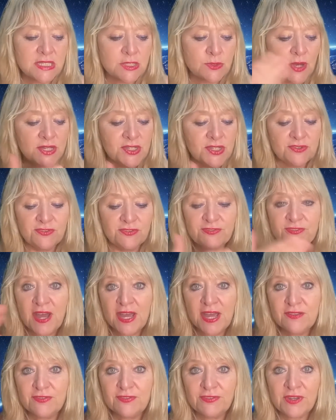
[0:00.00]
do I do
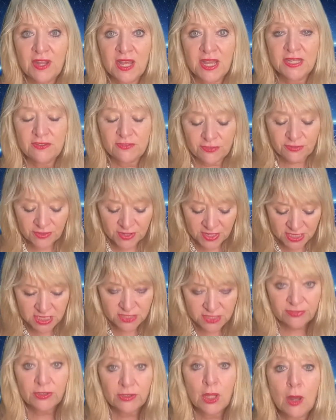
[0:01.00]
fight, flight,
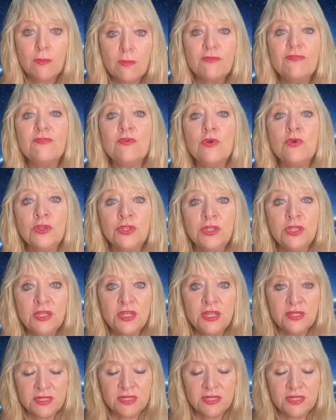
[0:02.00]
freeze, flop, fawn?